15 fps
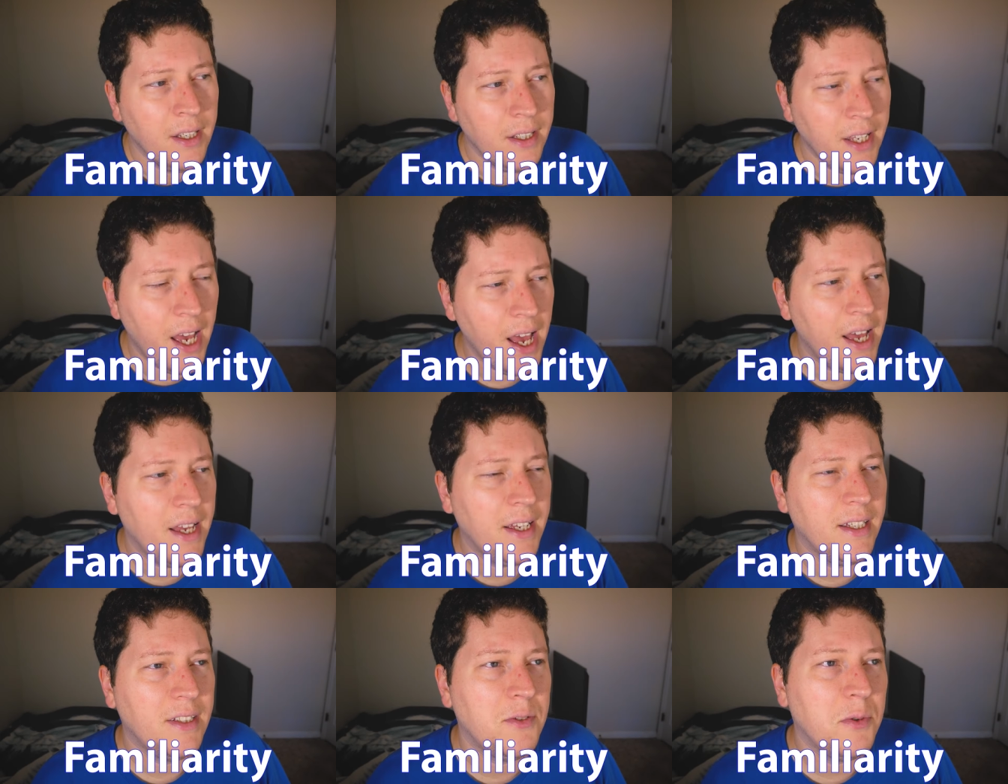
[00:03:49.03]
Yeah,
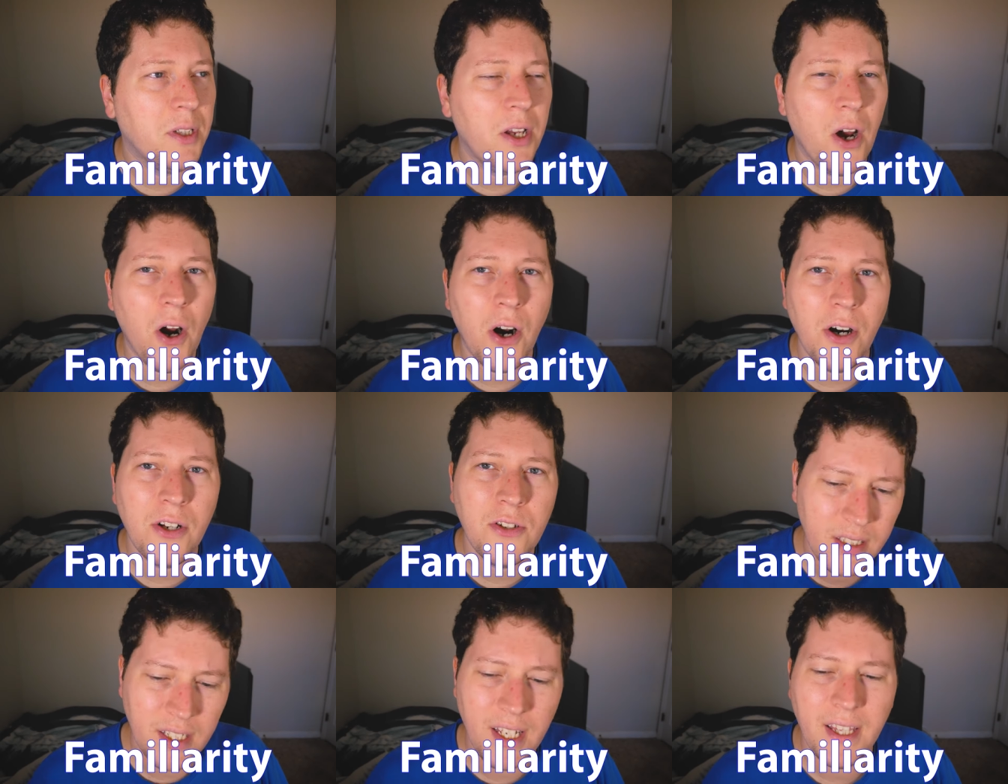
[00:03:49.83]
it's really
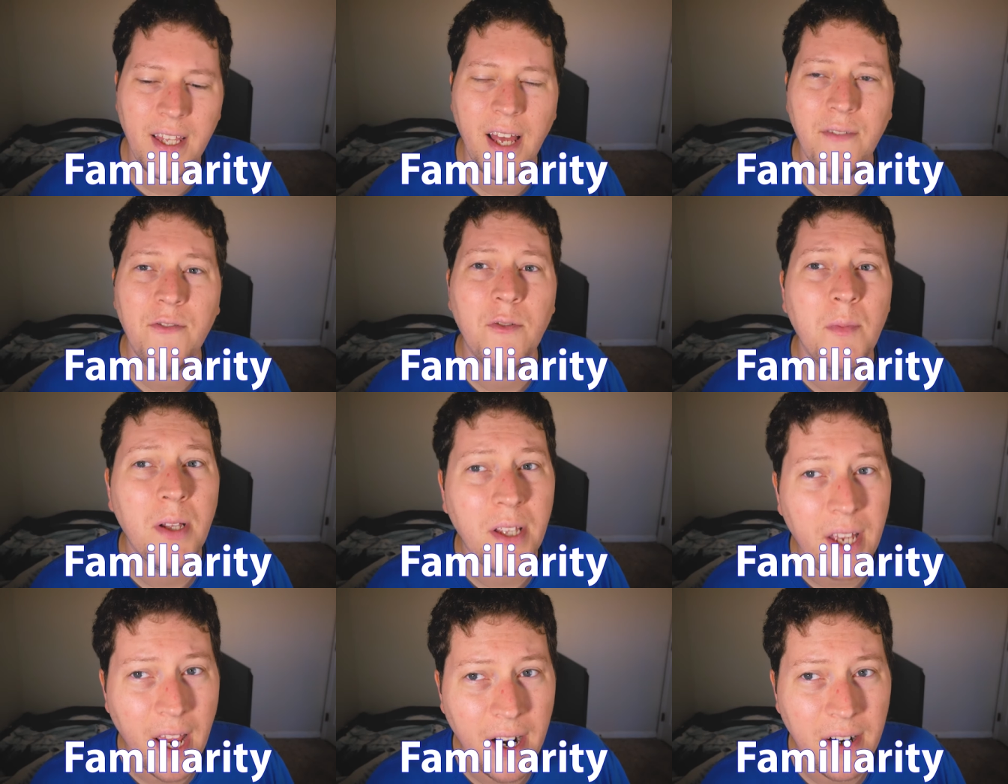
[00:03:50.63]
hard to get that
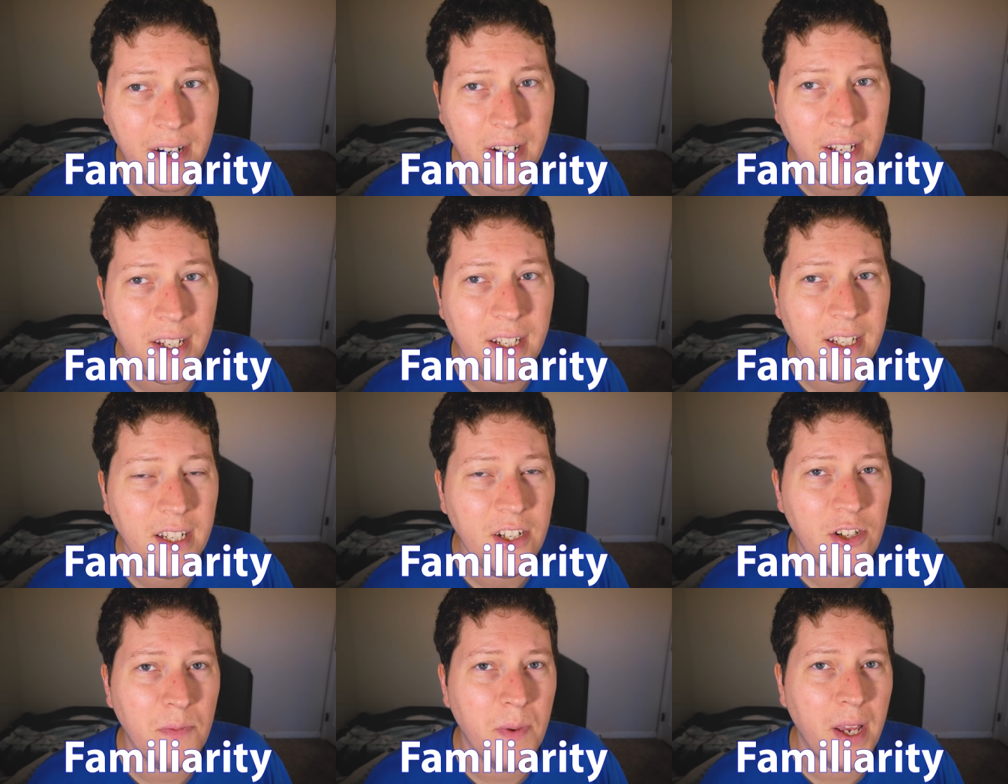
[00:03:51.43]
familiarity
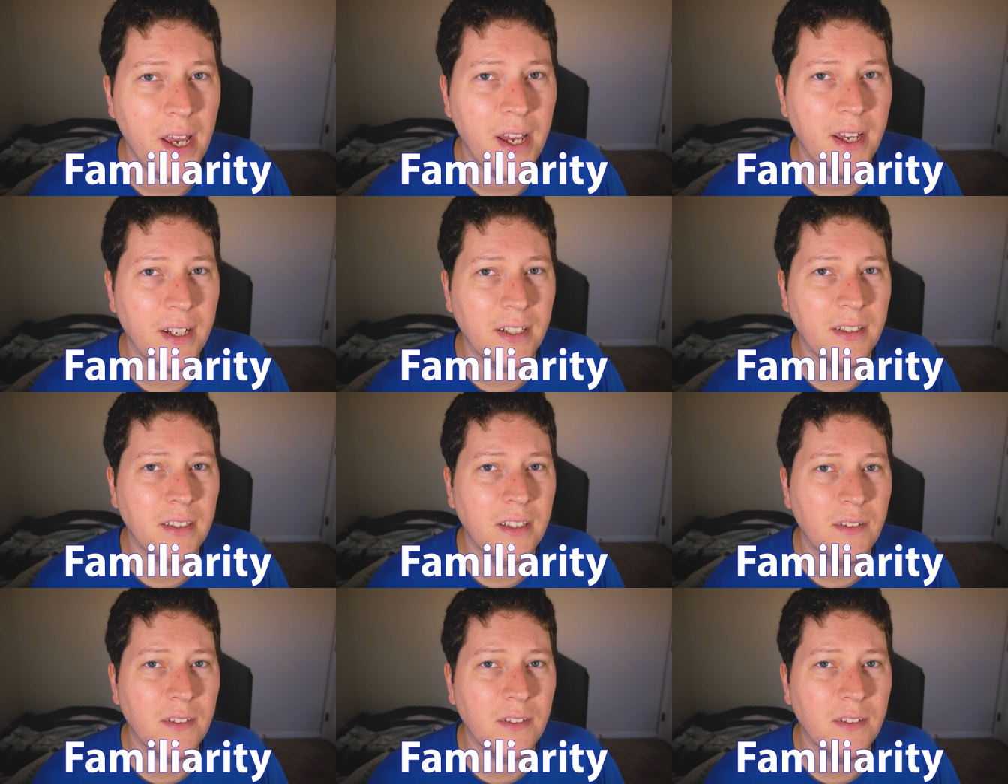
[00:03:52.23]
in Japan